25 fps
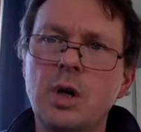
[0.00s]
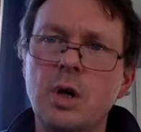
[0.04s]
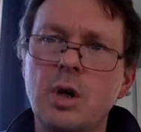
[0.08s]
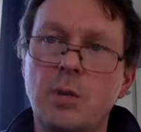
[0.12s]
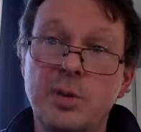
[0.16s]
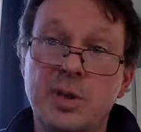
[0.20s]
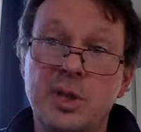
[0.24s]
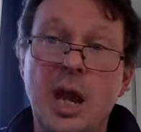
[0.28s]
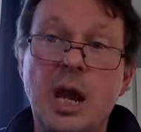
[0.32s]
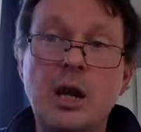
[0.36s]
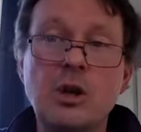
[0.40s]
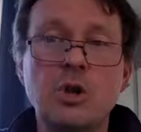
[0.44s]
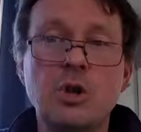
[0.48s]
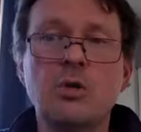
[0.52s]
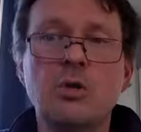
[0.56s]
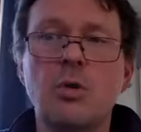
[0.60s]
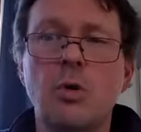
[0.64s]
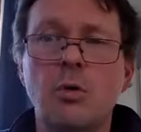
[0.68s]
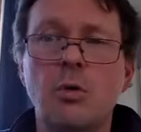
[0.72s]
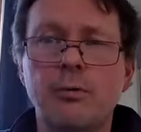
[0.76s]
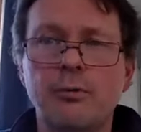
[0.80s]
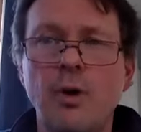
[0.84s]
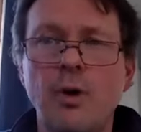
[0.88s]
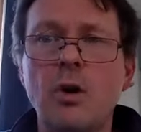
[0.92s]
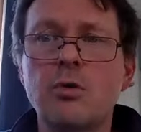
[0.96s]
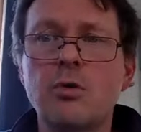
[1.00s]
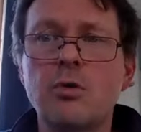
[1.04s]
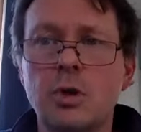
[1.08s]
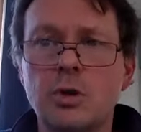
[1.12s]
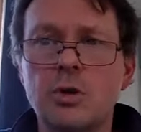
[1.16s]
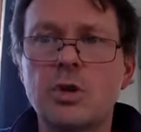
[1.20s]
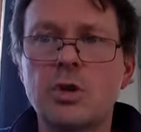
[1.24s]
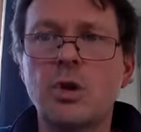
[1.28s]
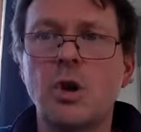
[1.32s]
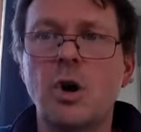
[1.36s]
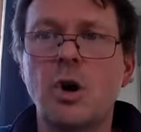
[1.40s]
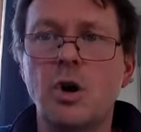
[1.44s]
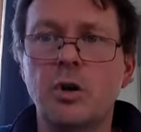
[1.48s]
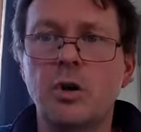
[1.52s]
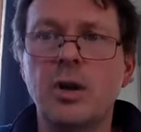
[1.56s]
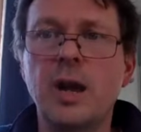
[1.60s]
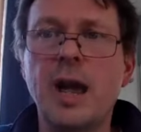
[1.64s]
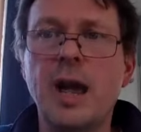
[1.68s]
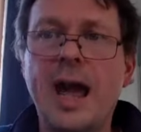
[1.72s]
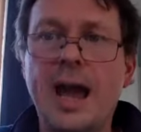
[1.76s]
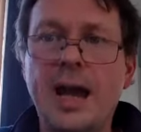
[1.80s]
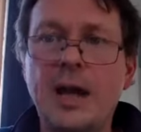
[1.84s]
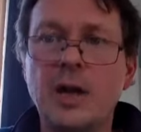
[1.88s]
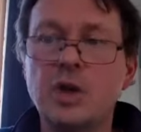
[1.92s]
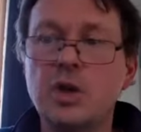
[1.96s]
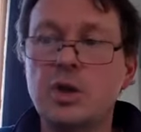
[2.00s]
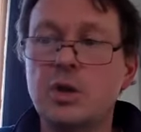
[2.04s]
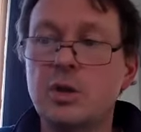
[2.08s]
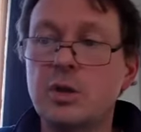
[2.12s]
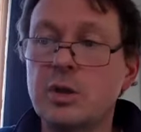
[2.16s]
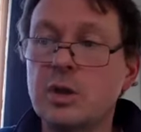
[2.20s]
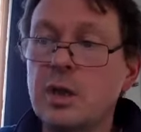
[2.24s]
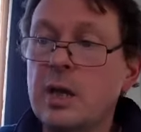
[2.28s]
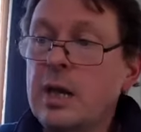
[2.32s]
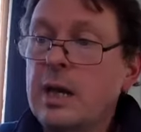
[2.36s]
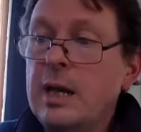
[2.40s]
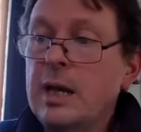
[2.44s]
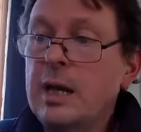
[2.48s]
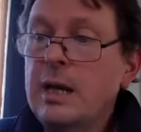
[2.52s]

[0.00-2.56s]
obsessional focus on actions.